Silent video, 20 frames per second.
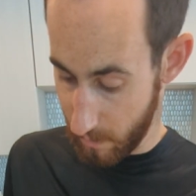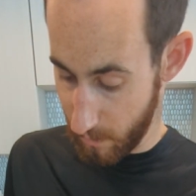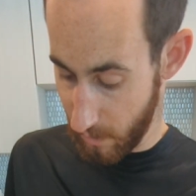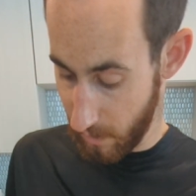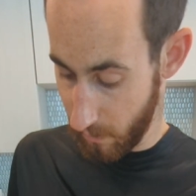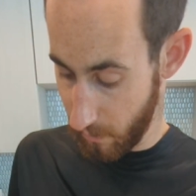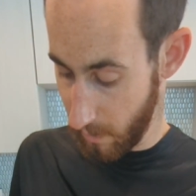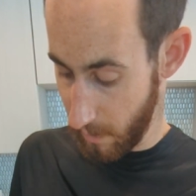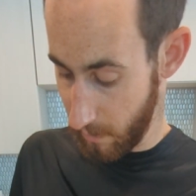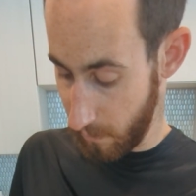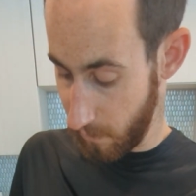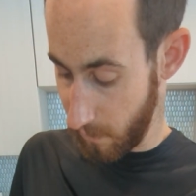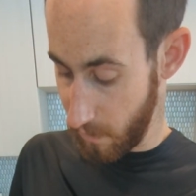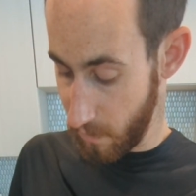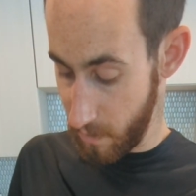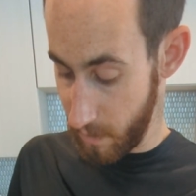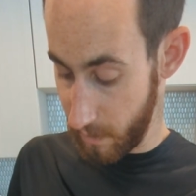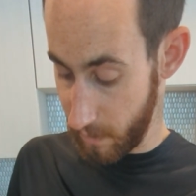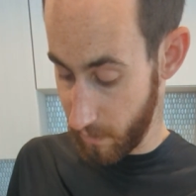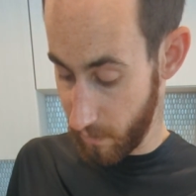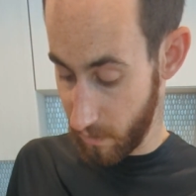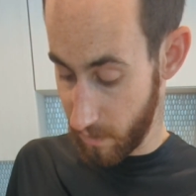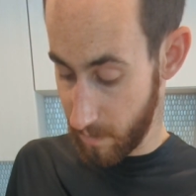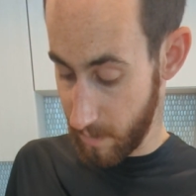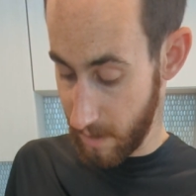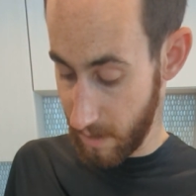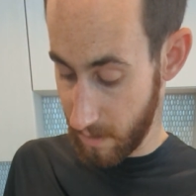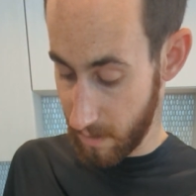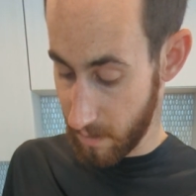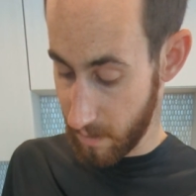but as long as there's
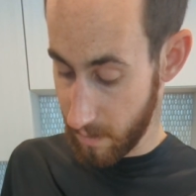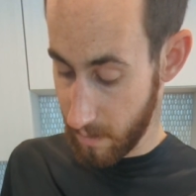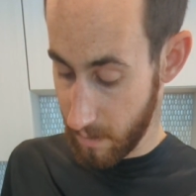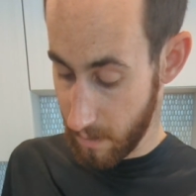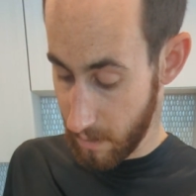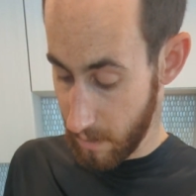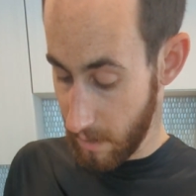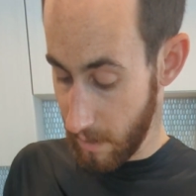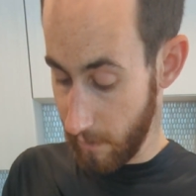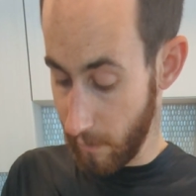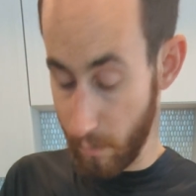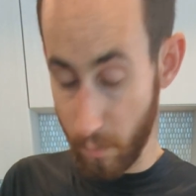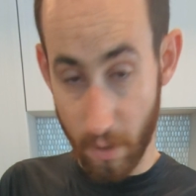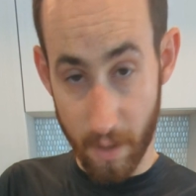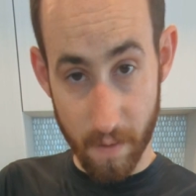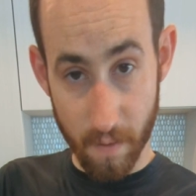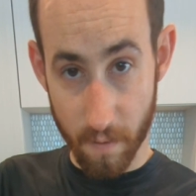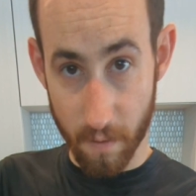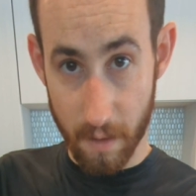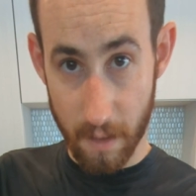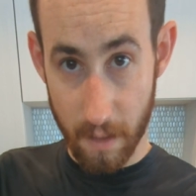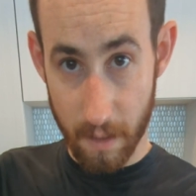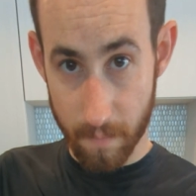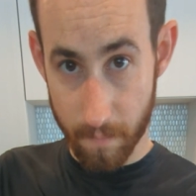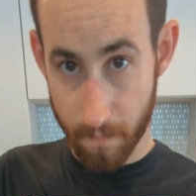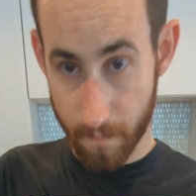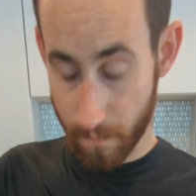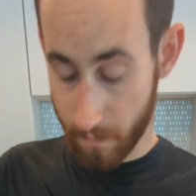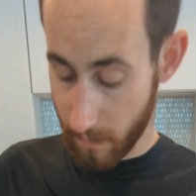space. A blister kit.